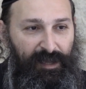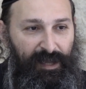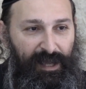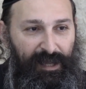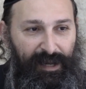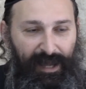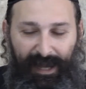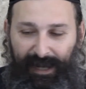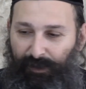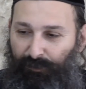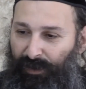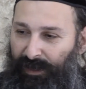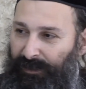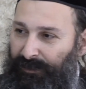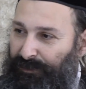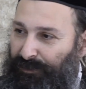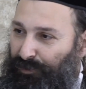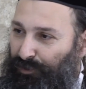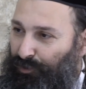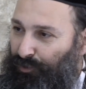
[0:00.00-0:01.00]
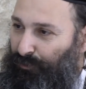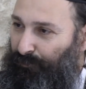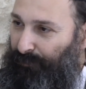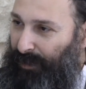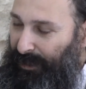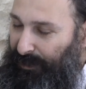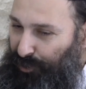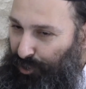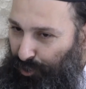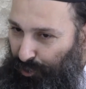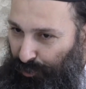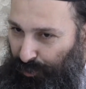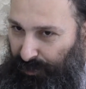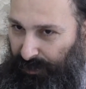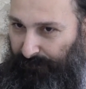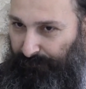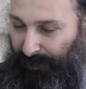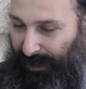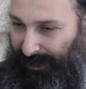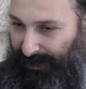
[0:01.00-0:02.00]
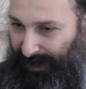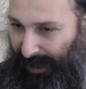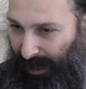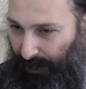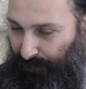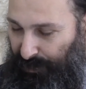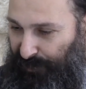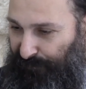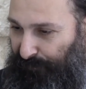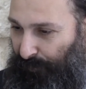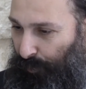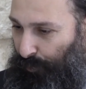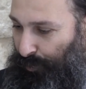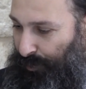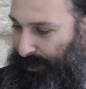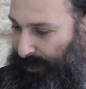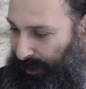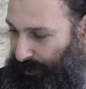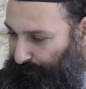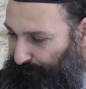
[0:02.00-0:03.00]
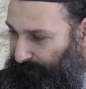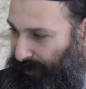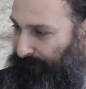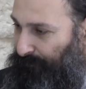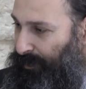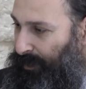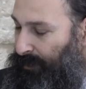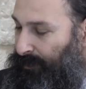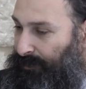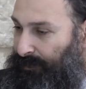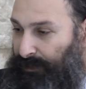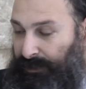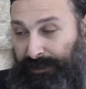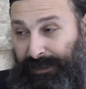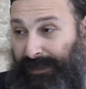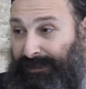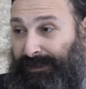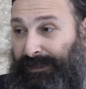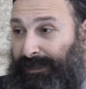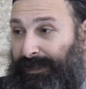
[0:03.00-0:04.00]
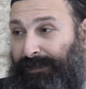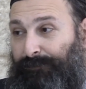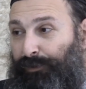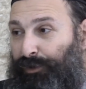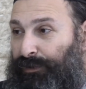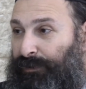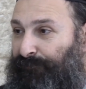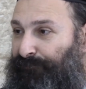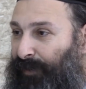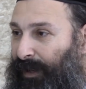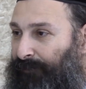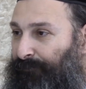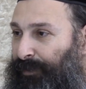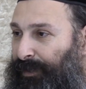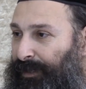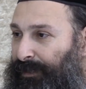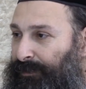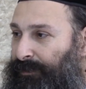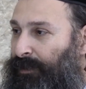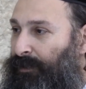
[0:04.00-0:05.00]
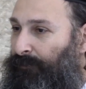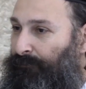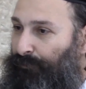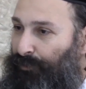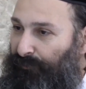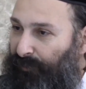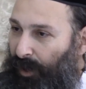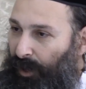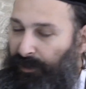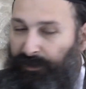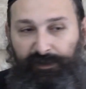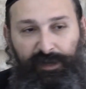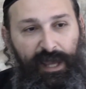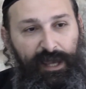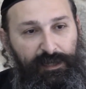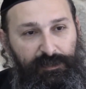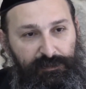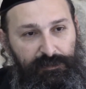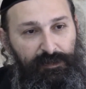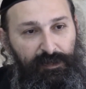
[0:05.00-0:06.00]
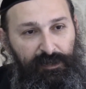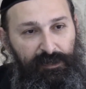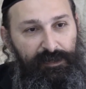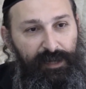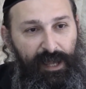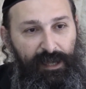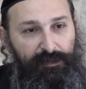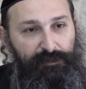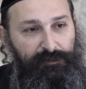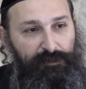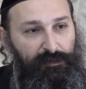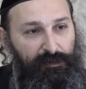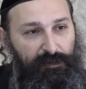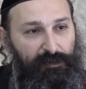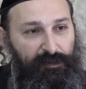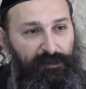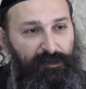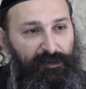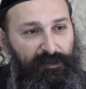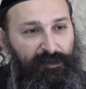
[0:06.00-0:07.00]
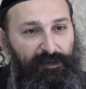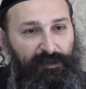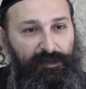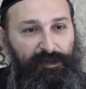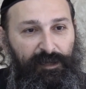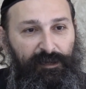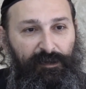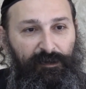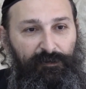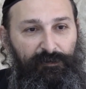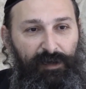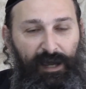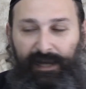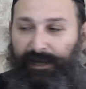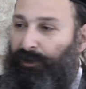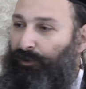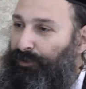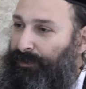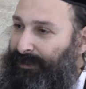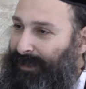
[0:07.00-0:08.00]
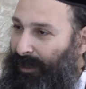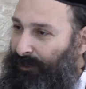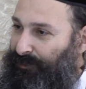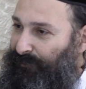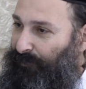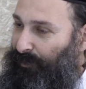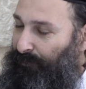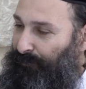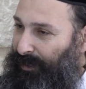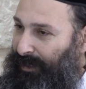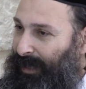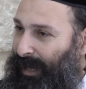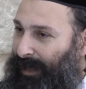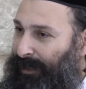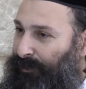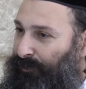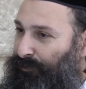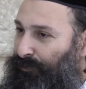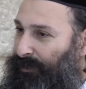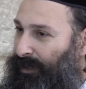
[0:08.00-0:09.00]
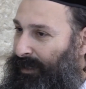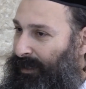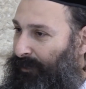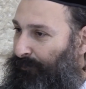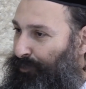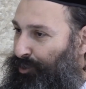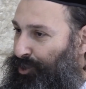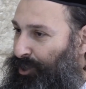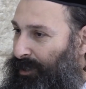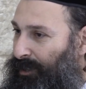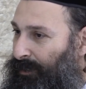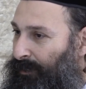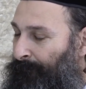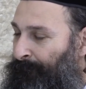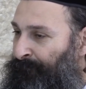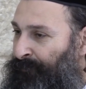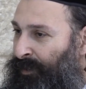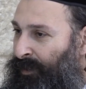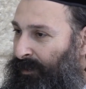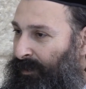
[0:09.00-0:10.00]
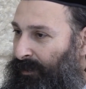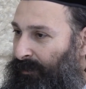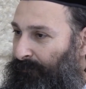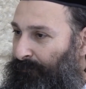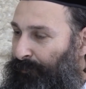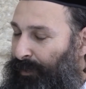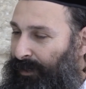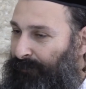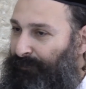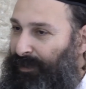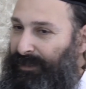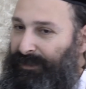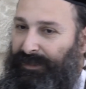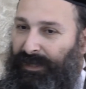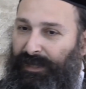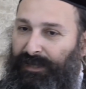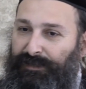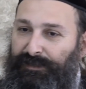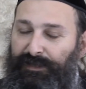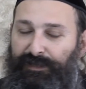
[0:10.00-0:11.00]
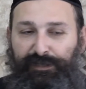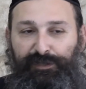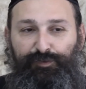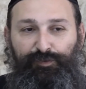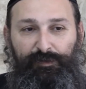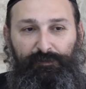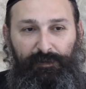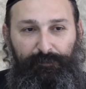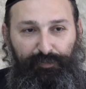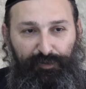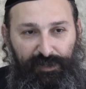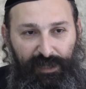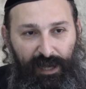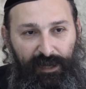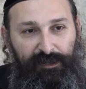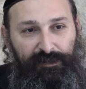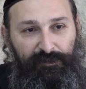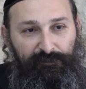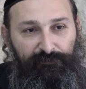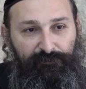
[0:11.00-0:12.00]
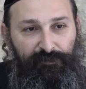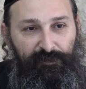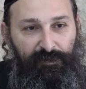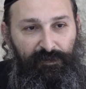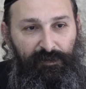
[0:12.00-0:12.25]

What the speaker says: And I want to make sure that my time is focused. Here, 5 minutes. It doesn't need more than 5 minutes. Move on. Next. You know, I know it sounds very mechanical and like a machine, but my day is extremely productive.